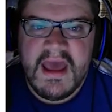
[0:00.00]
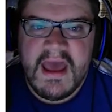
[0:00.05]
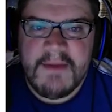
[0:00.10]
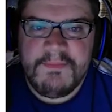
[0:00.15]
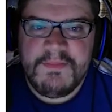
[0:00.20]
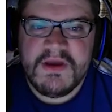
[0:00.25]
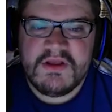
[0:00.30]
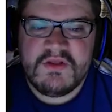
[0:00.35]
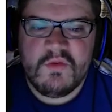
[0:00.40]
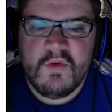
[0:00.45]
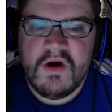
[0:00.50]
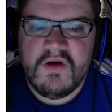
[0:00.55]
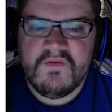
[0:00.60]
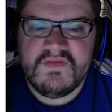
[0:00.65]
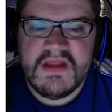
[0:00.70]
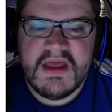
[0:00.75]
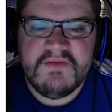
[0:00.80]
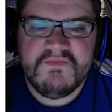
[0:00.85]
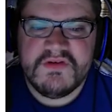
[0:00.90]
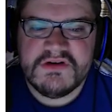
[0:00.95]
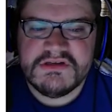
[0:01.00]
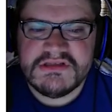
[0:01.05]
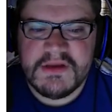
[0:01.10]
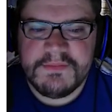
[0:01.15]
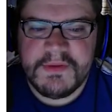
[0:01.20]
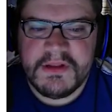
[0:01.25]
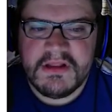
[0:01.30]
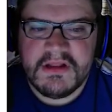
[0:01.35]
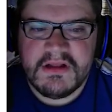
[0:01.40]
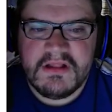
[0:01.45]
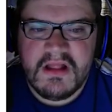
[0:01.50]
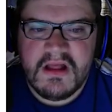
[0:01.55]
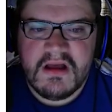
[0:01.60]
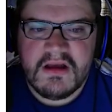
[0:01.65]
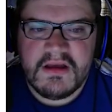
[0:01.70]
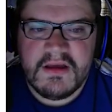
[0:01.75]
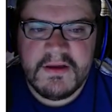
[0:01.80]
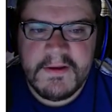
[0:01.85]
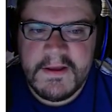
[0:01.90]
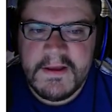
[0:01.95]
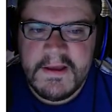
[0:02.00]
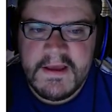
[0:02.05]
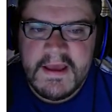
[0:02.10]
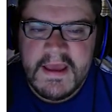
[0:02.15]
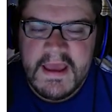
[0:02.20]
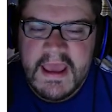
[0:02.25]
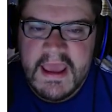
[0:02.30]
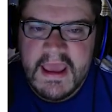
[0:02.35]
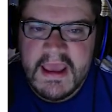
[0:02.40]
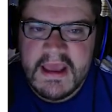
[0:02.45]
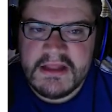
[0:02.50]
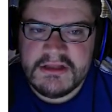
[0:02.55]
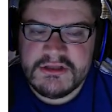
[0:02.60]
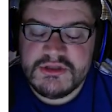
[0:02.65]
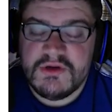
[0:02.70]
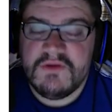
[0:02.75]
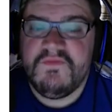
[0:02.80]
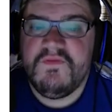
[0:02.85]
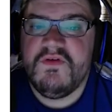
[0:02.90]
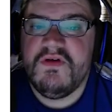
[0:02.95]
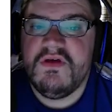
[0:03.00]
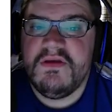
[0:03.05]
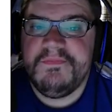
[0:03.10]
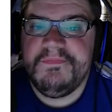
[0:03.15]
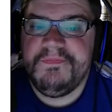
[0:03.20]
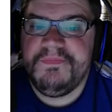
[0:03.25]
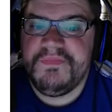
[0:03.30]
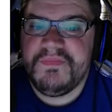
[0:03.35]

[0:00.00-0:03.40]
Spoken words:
At pick 12, Denver's up on the clock. And truthfully,